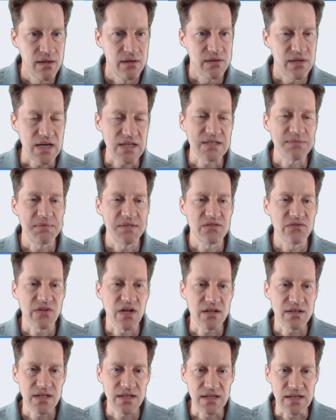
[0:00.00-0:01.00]
Next piece of
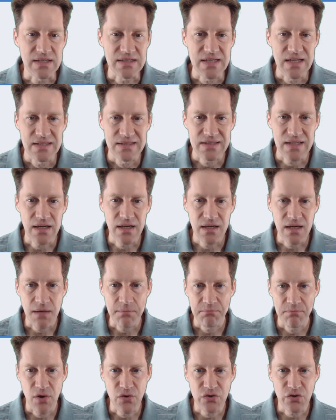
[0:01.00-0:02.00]
content is setting
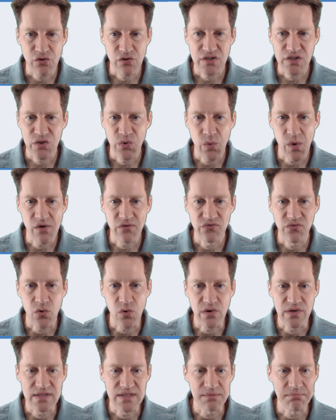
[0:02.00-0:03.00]
up PostgreSQL
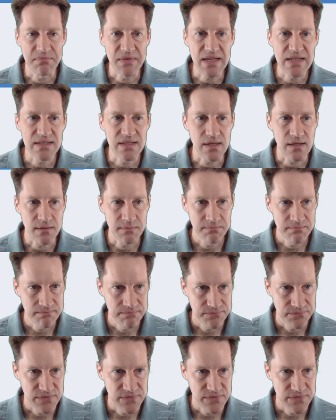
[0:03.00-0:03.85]
for Debezium.